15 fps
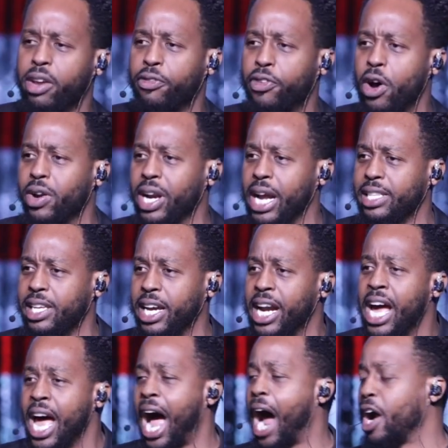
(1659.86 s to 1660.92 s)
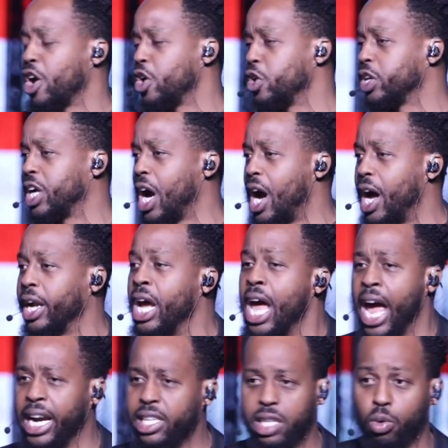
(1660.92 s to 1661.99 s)
on the phone and I said, I heard God.
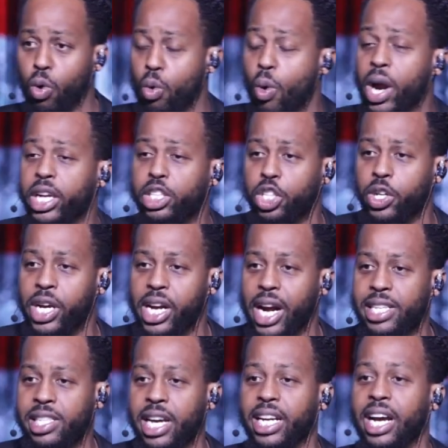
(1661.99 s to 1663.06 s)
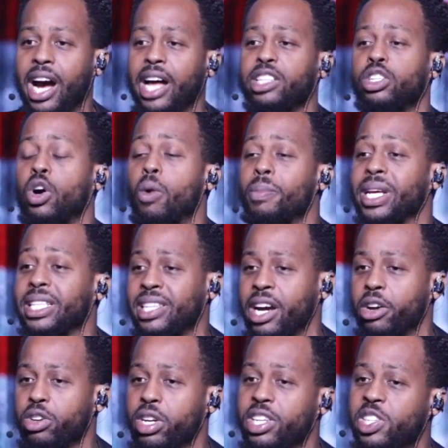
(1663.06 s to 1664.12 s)
And he said, Well, what did you hear? I said, God told me to
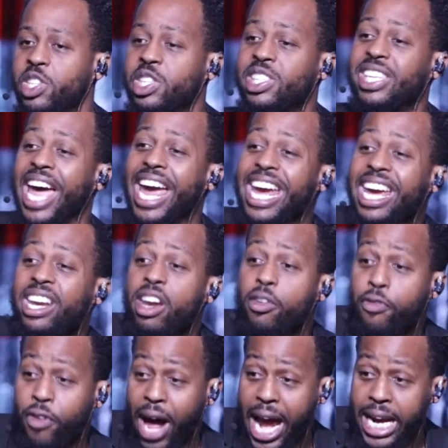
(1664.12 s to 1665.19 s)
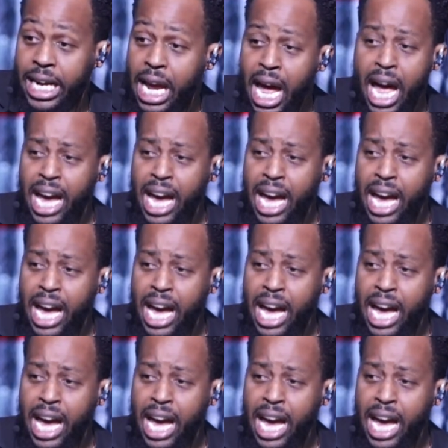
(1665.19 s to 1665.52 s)
tell you to stay in the fight.